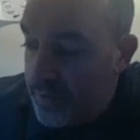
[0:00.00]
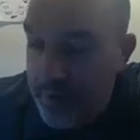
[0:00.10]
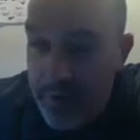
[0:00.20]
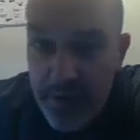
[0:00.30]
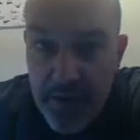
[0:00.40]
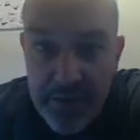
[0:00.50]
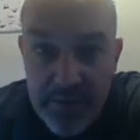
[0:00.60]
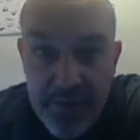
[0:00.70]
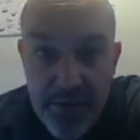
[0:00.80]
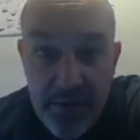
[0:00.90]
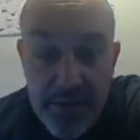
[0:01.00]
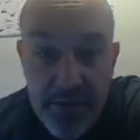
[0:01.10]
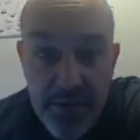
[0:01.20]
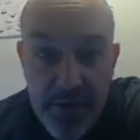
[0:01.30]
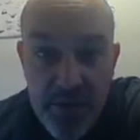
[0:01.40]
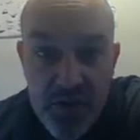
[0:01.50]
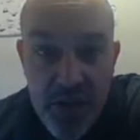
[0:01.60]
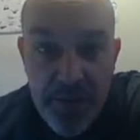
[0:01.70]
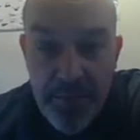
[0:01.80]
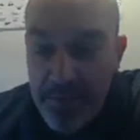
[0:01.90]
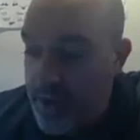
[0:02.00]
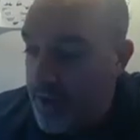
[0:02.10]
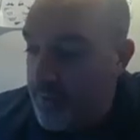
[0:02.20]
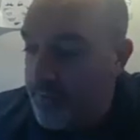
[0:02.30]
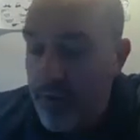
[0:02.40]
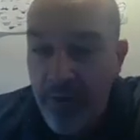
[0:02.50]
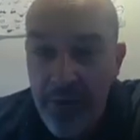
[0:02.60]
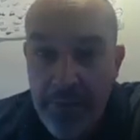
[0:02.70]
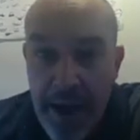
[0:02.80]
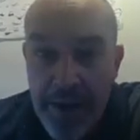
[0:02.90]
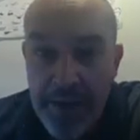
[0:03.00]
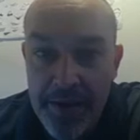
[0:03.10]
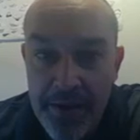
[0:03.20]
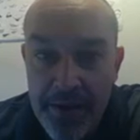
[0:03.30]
Okay, there's our head shape. Now for the body of the